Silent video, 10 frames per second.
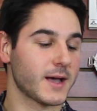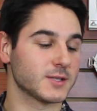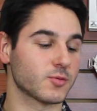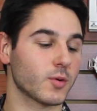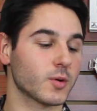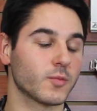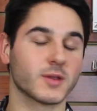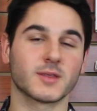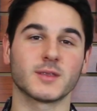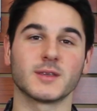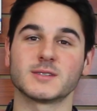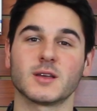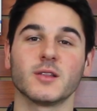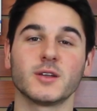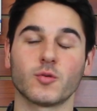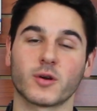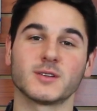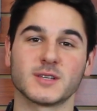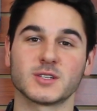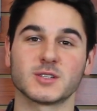As we're working with these elite
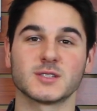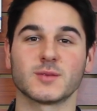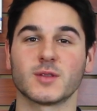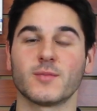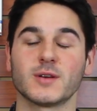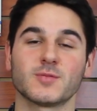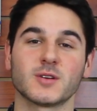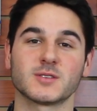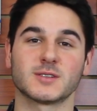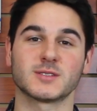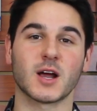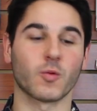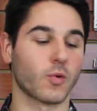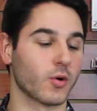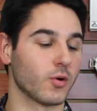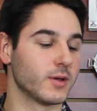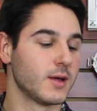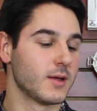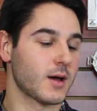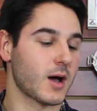organizations, some of the best players in the entire world,
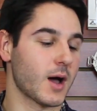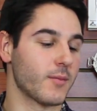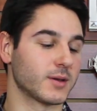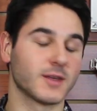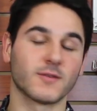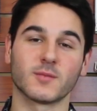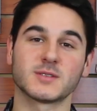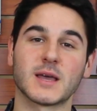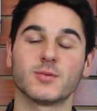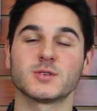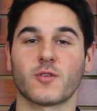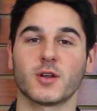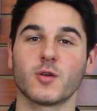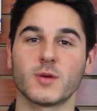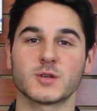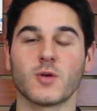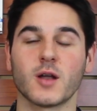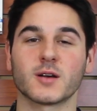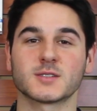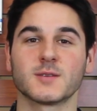and giving them samples of our HeroMesh
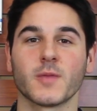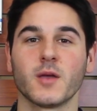products,